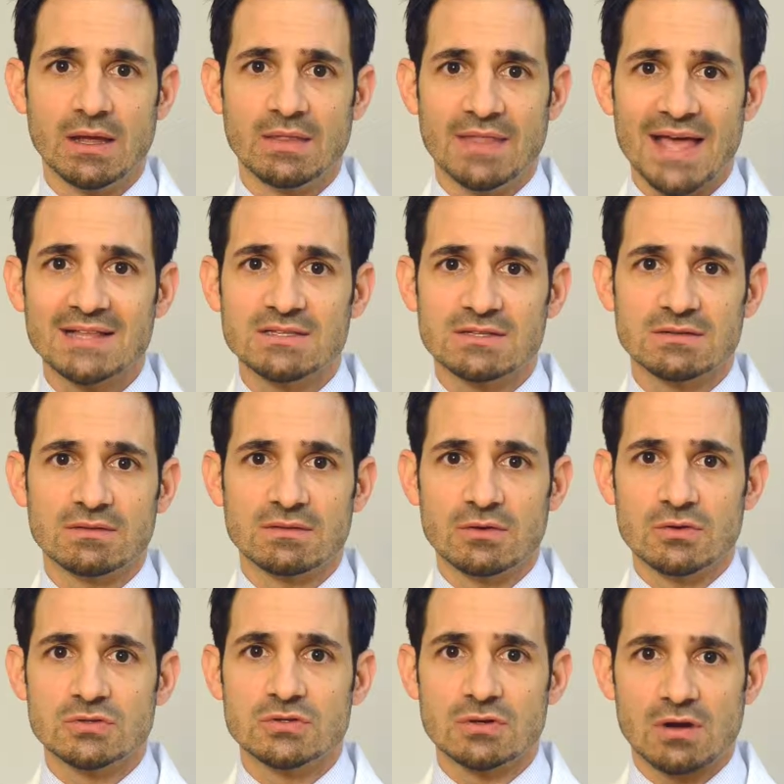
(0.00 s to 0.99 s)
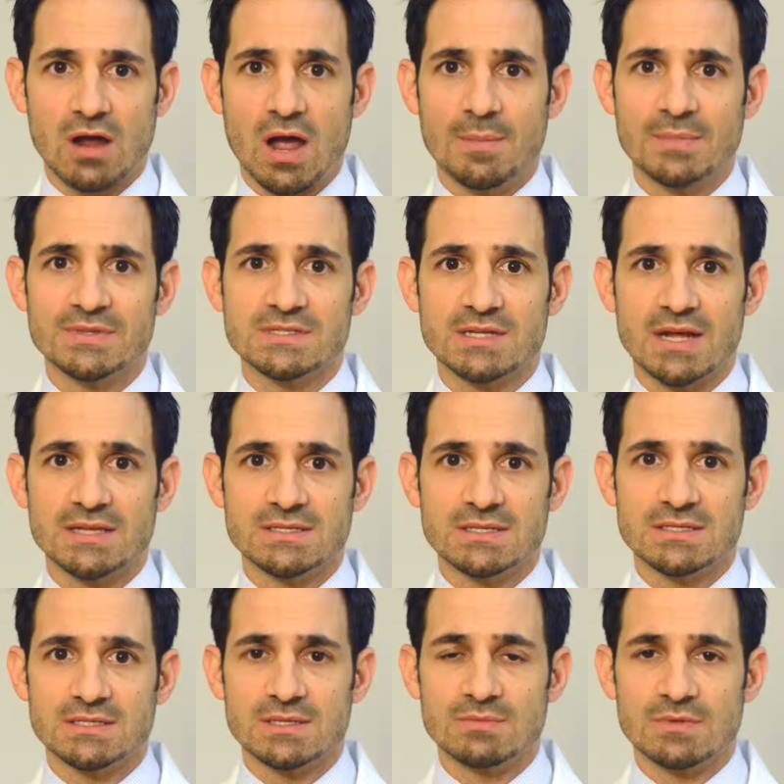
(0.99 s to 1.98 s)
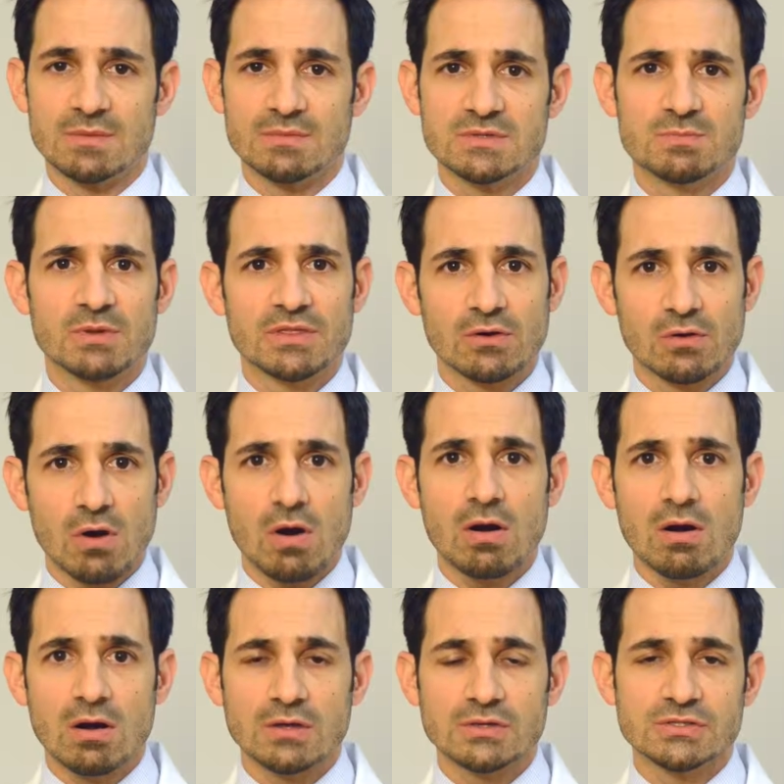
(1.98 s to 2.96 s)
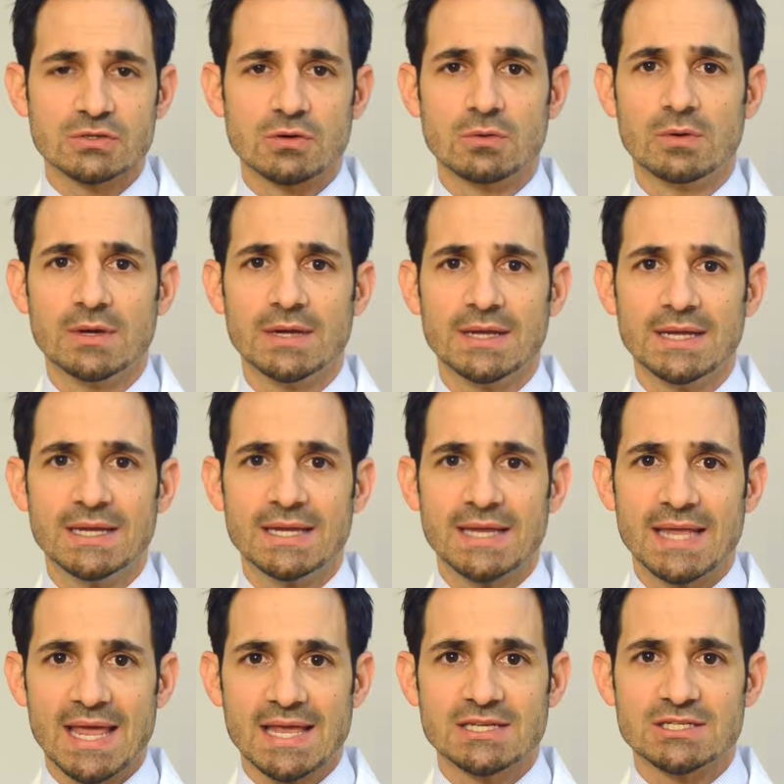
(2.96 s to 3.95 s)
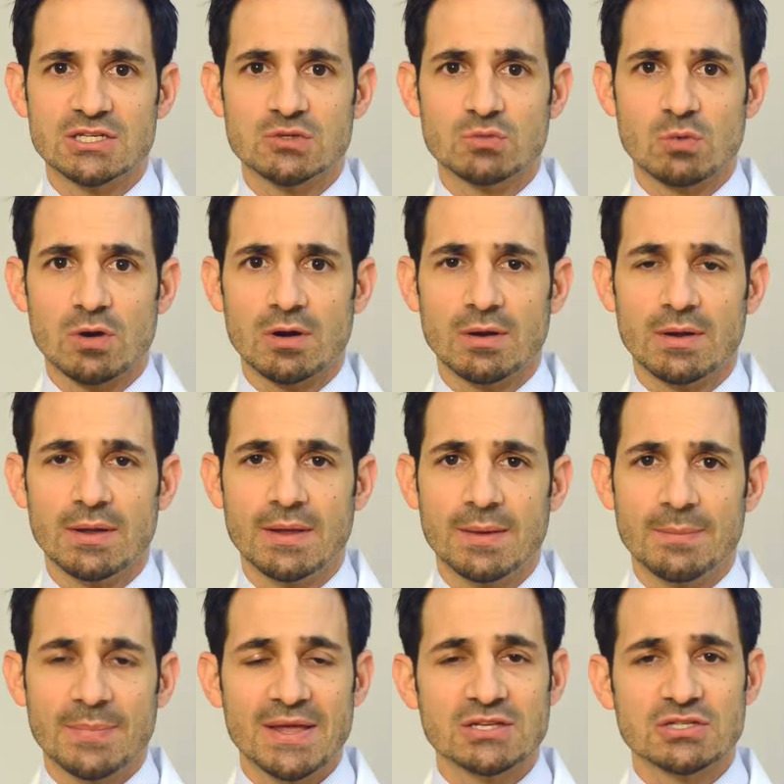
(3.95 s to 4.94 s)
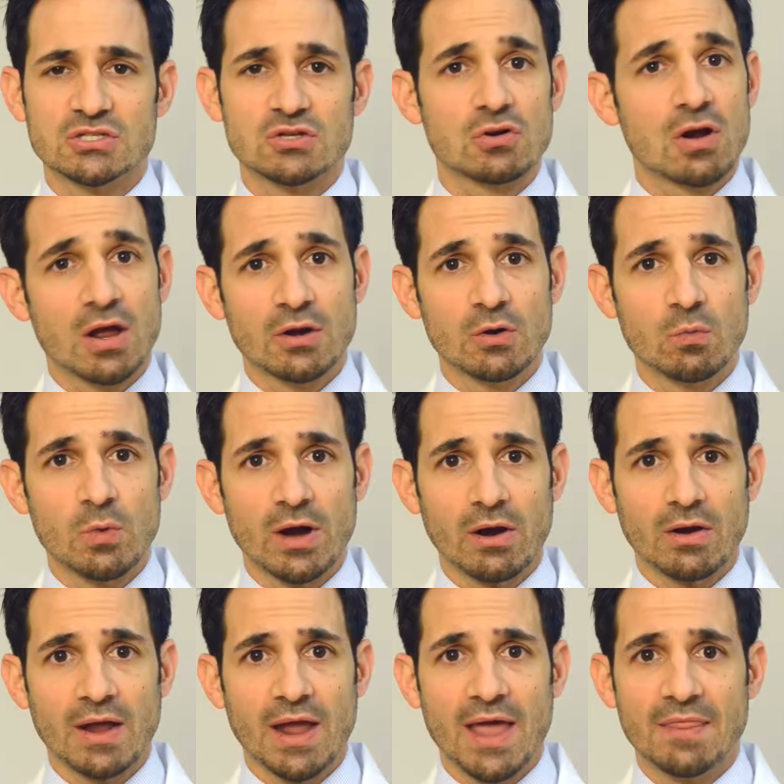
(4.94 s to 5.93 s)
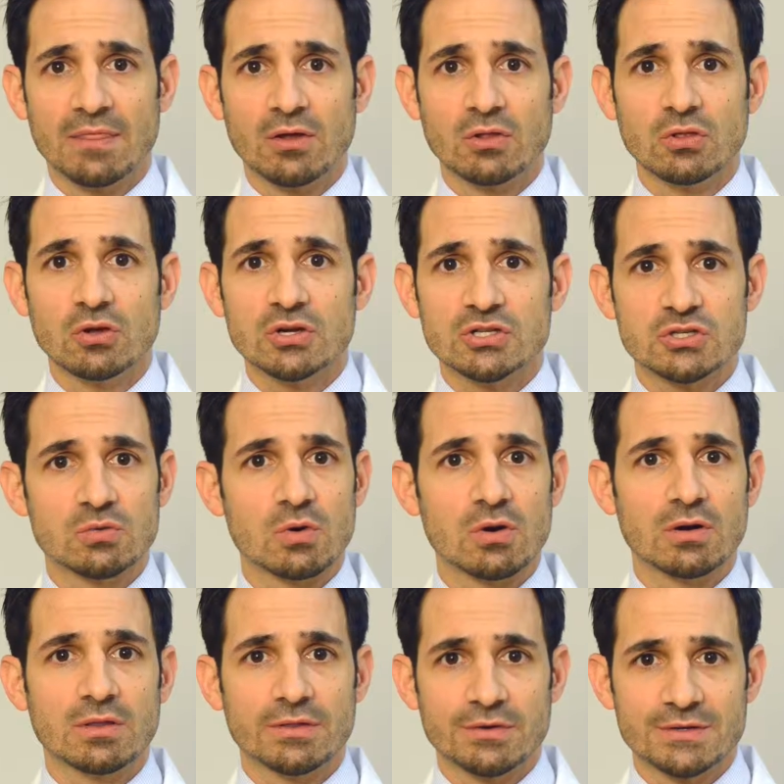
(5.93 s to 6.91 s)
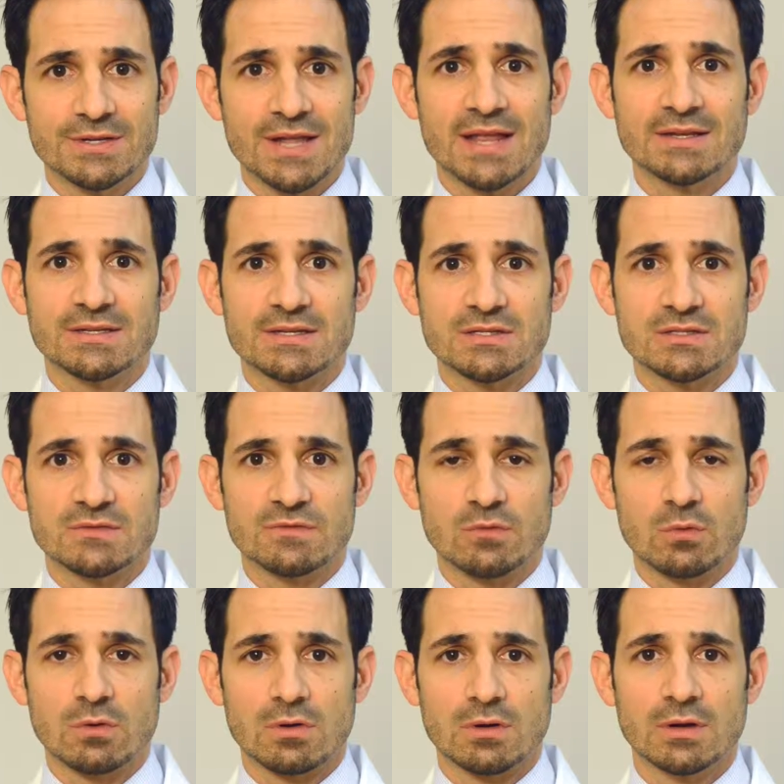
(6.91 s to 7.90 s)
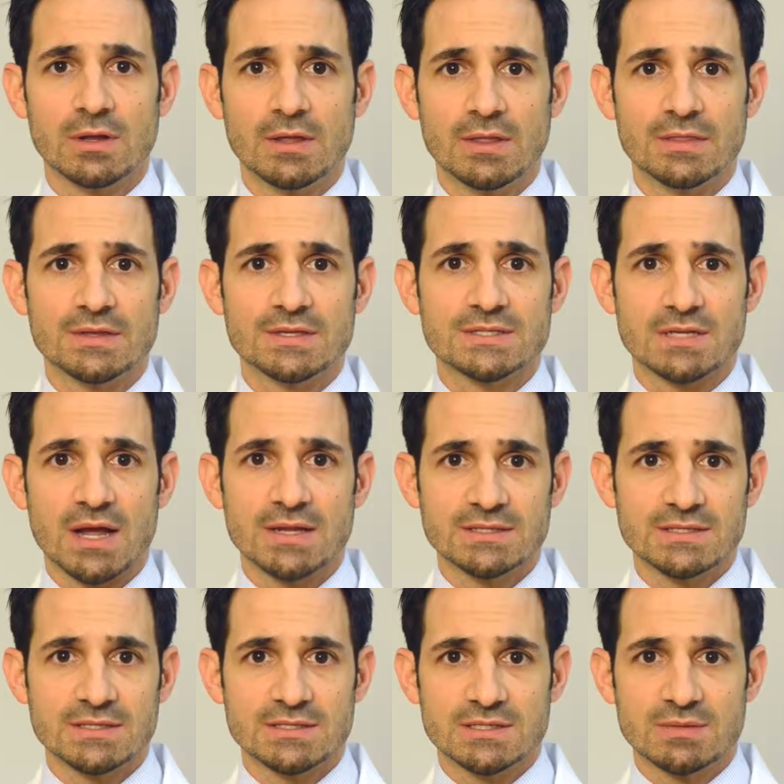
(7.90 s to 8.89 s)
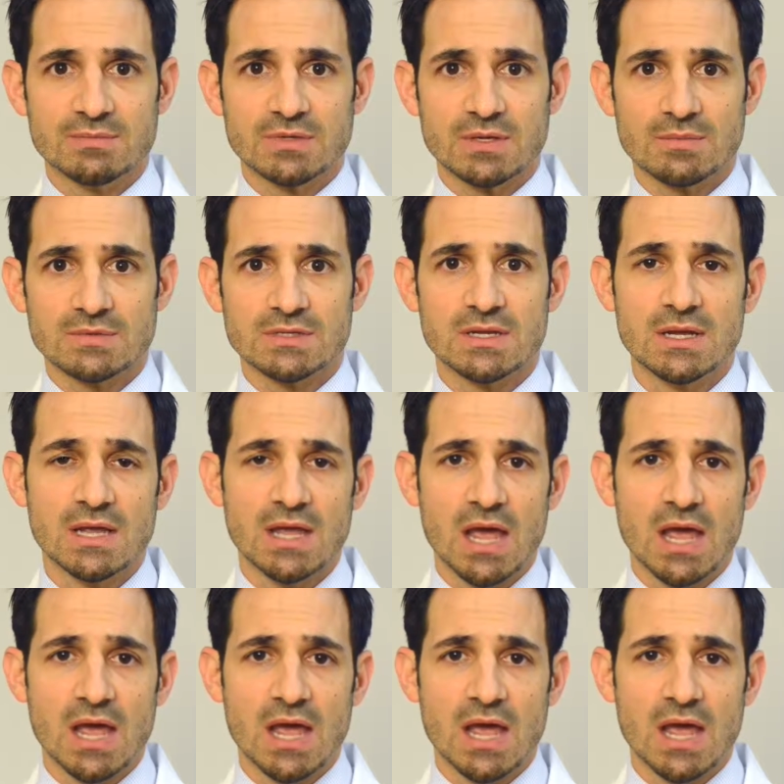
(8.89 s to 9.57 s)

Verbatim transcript: That's, those are common signs and symptoms, but there are also cases where patients are unaware and they'll look to our, their dentist for the signs and symptoms.